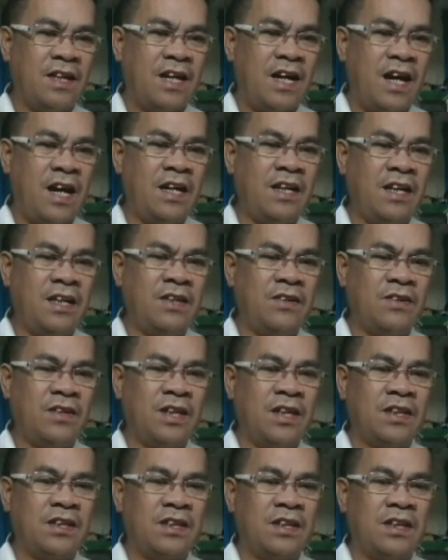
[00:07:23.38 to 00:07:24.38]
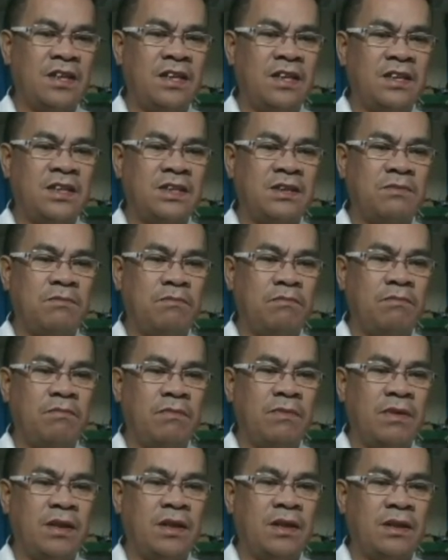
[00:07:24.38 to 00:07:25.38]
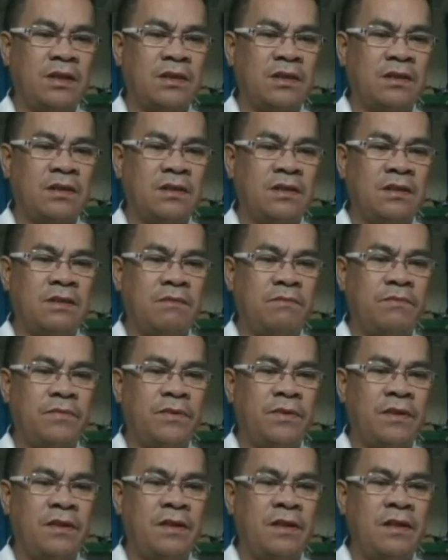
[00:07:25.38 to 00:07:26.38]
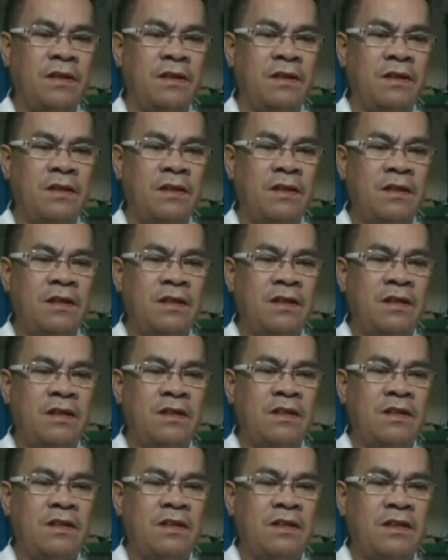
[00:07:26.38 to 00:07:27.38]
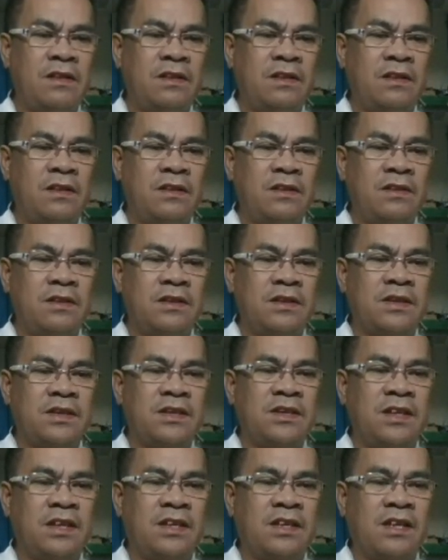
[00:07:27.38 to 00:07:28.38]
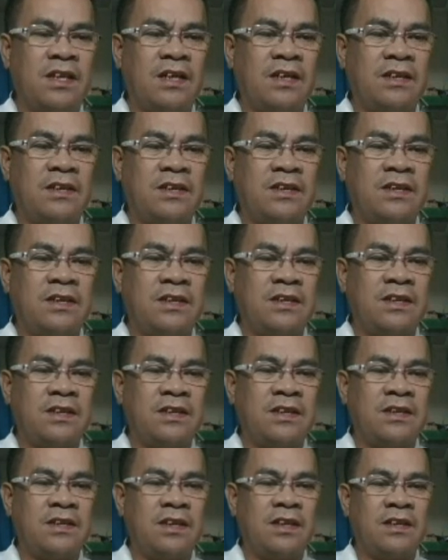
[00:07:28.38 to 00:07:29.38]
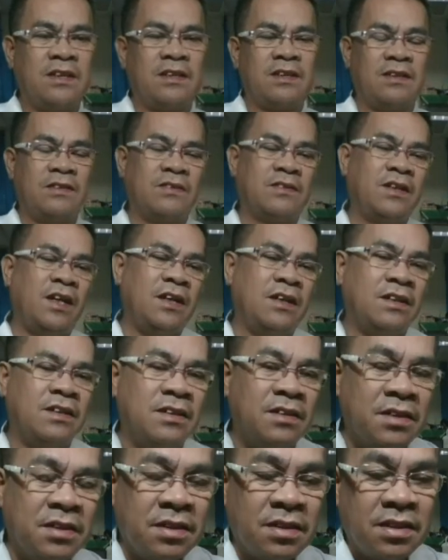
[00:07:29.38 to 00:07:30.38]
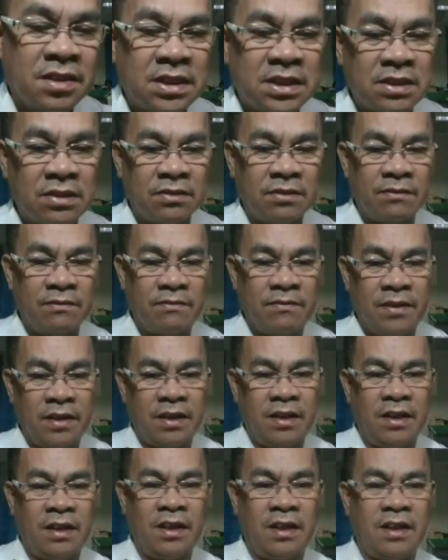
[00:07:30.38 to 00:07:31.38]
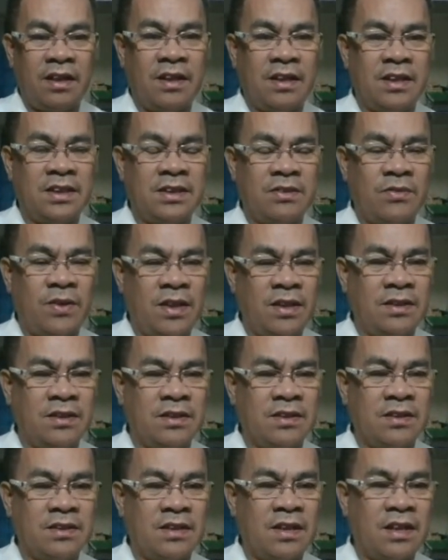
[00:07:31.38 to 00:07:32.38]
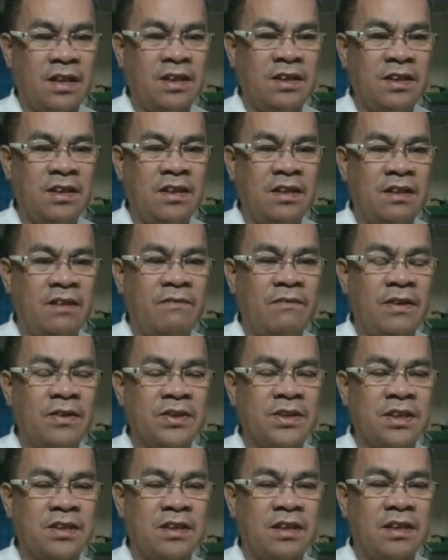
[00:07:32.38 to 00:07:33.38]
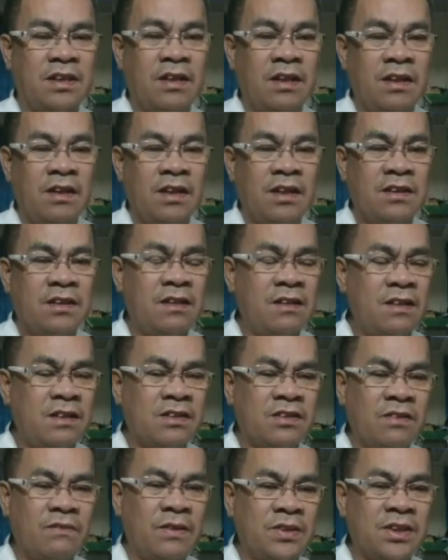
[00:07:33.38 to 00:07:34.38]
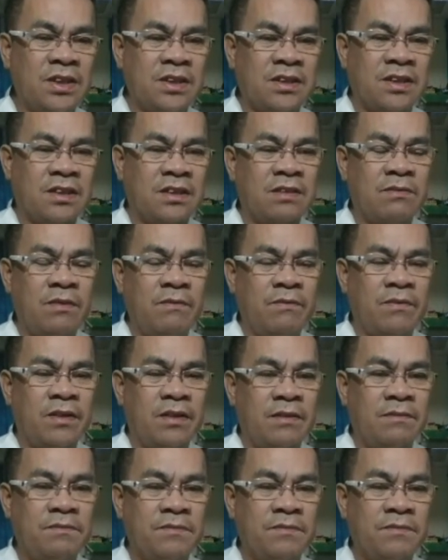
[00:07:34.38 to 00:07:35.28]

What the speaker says: and the unit is meter per seconds. This is it. Okay, so V is what? The linear velocity. There are two velocities. Remember,